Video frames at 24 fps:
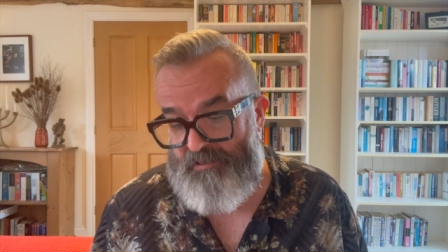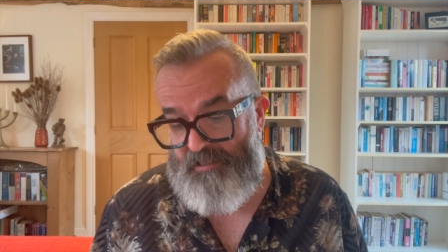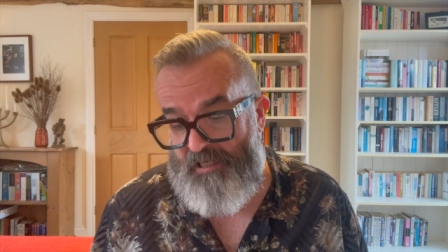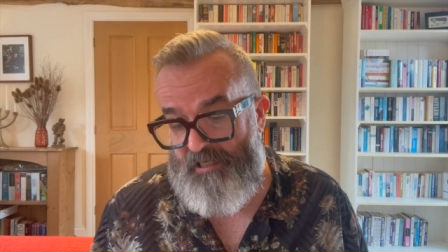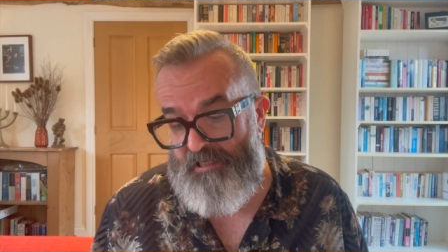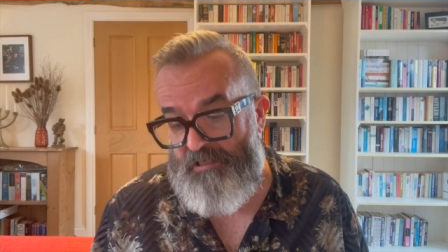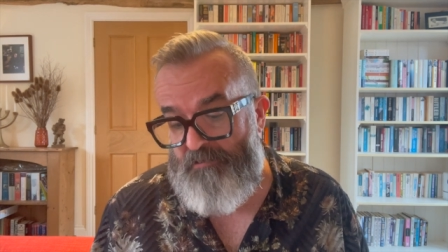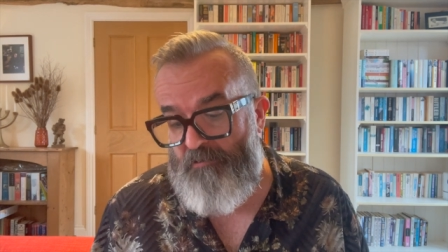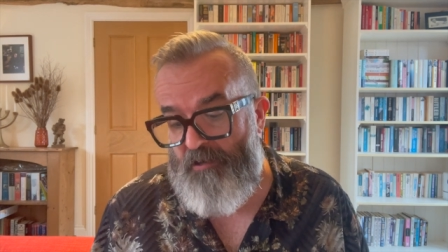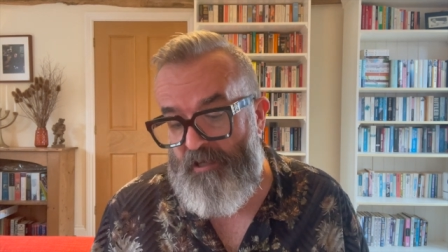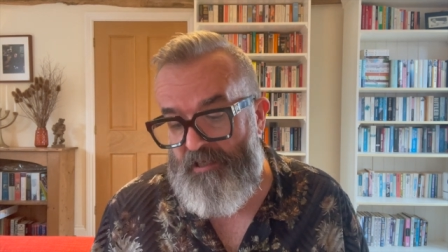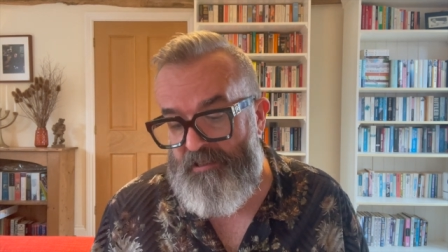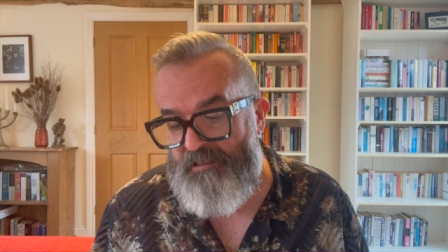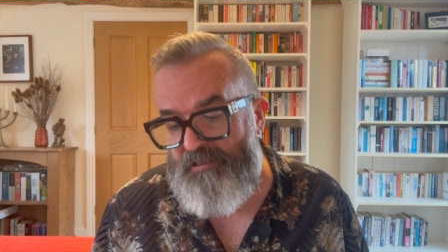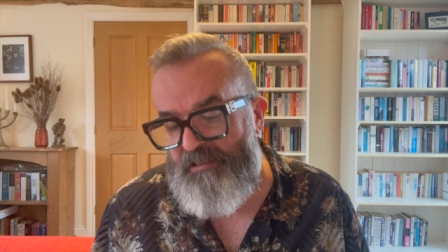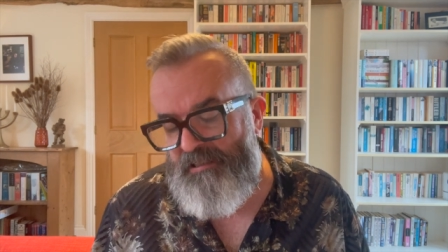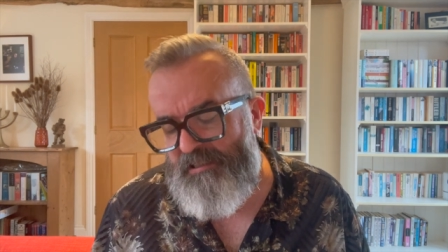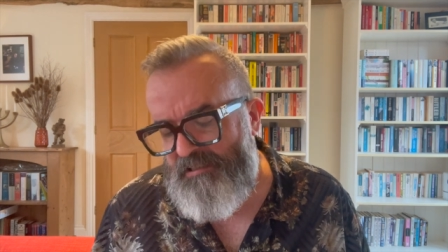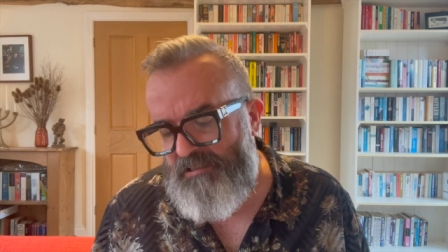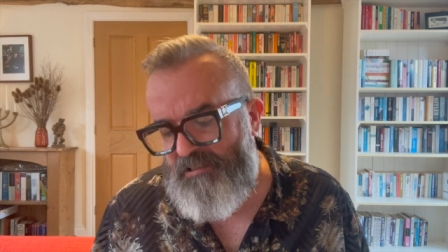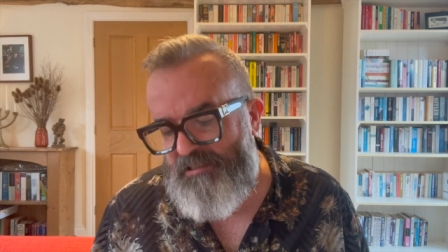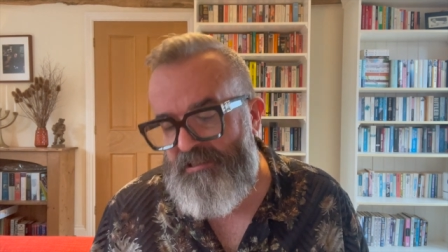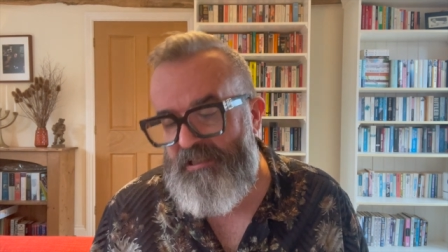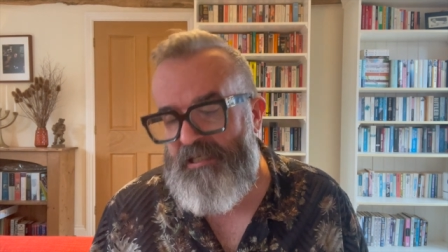anyway,
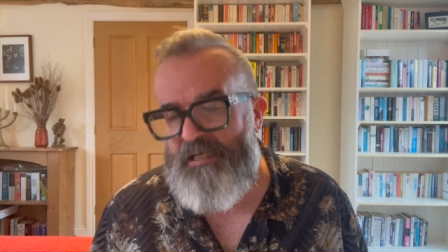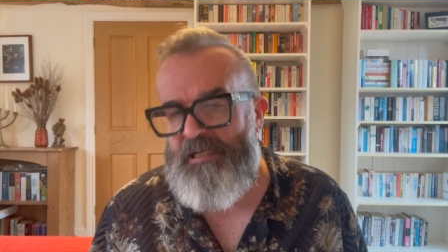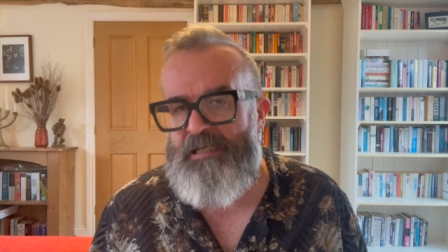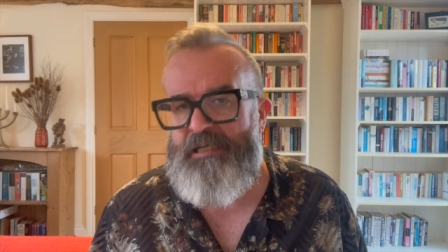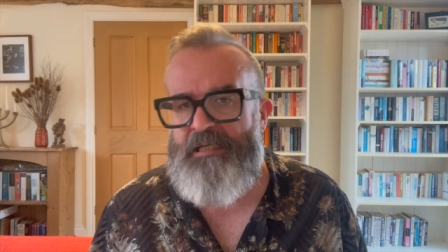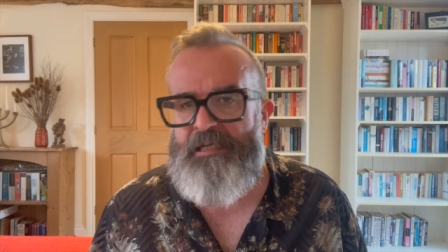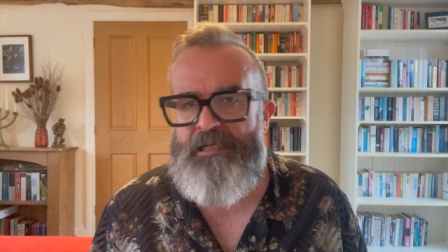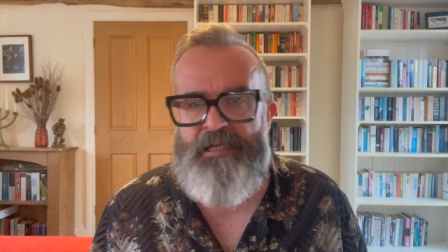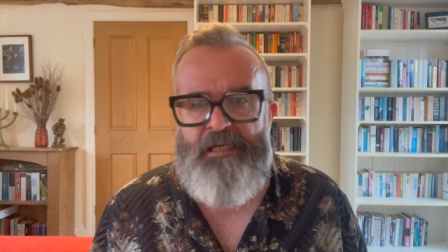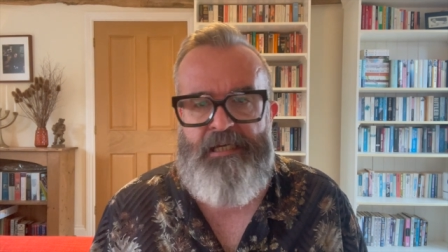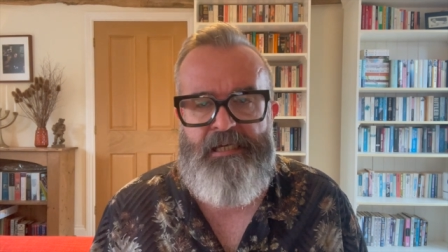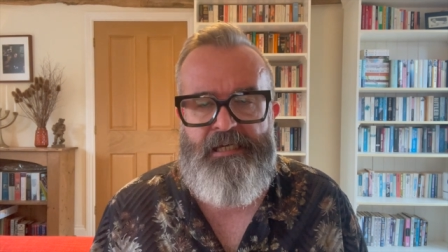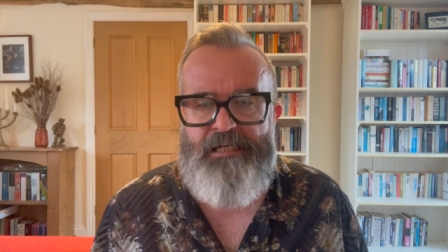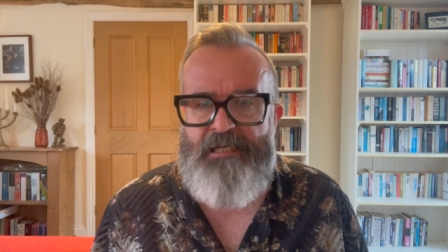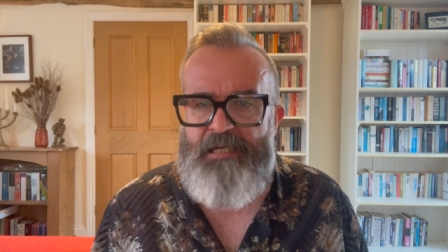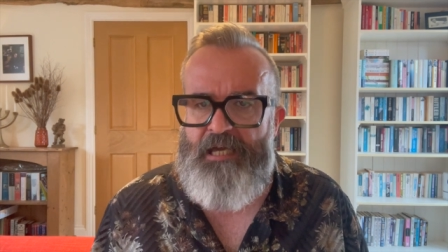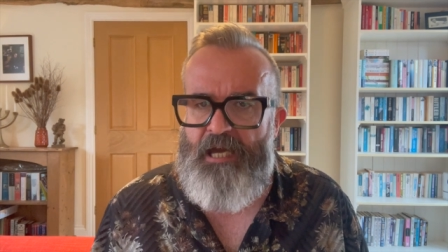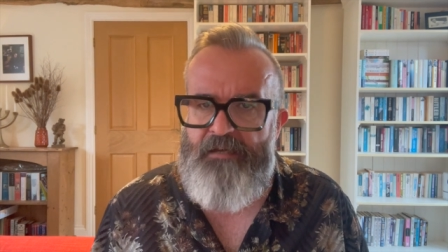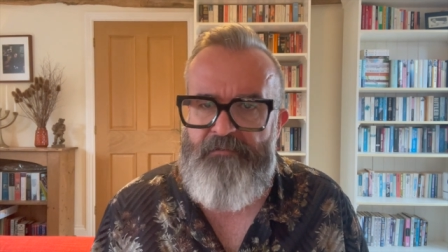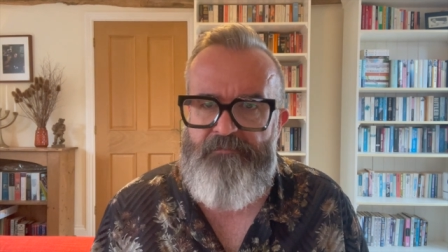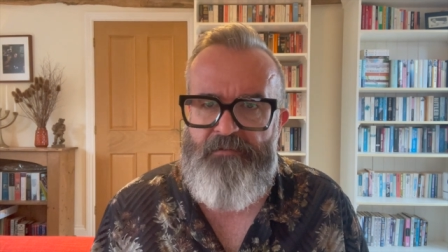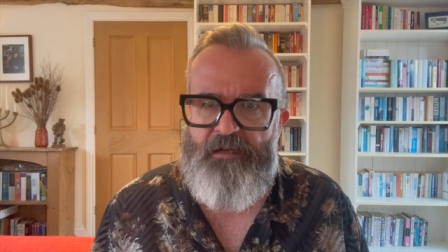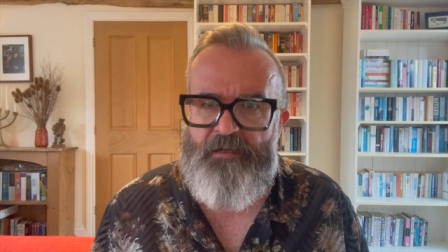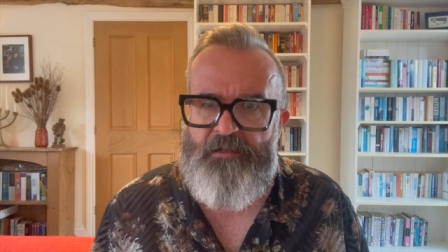listen, he
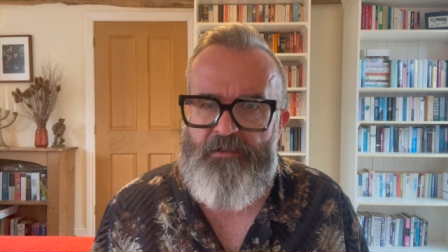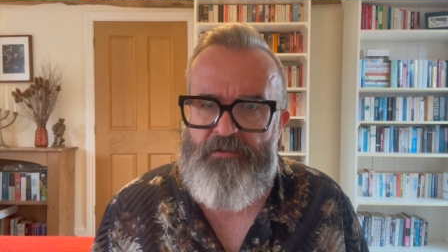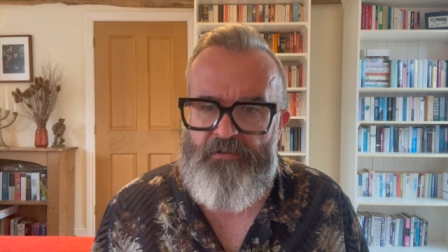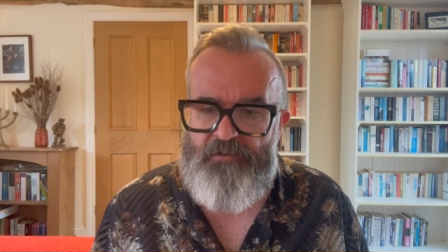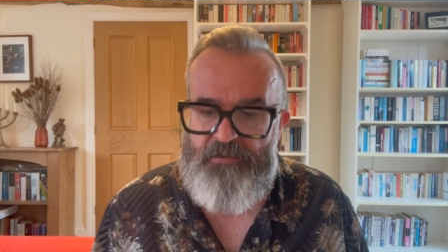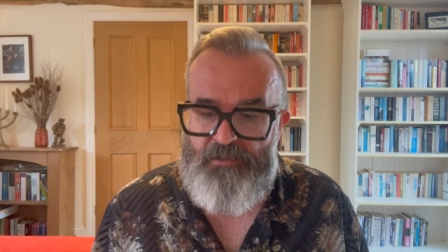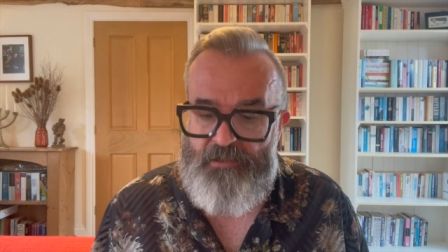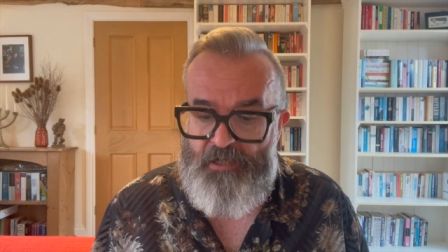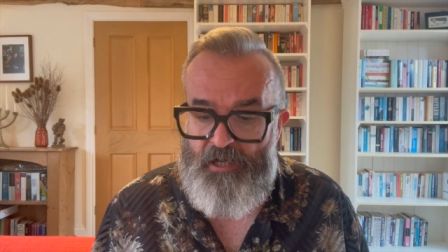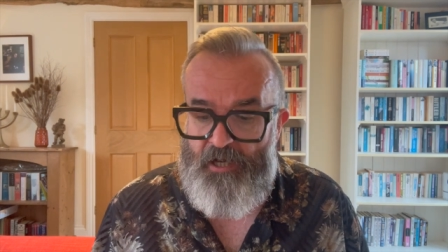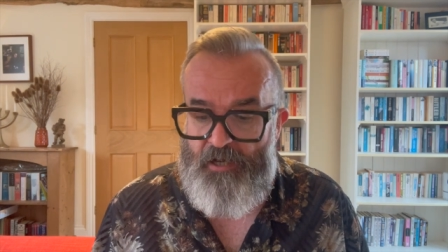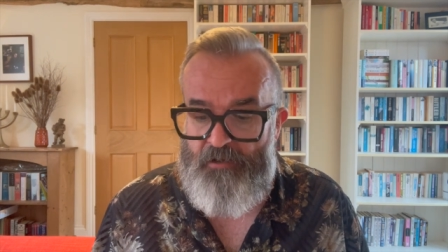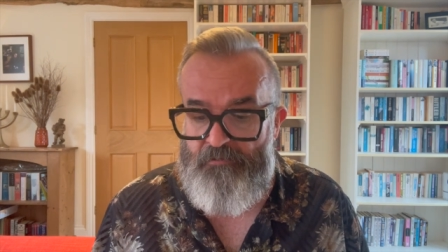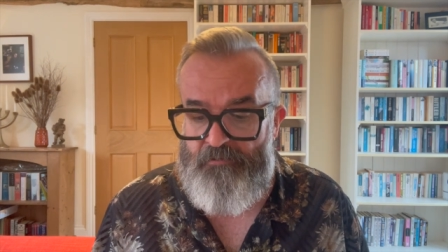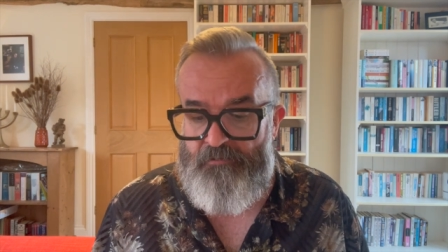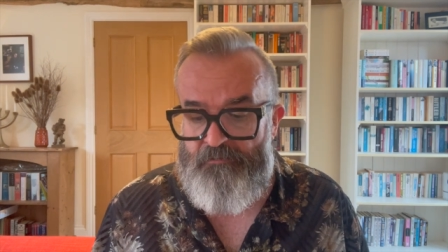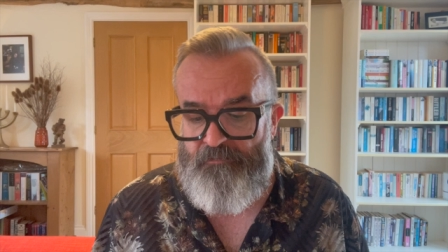gave it a good go.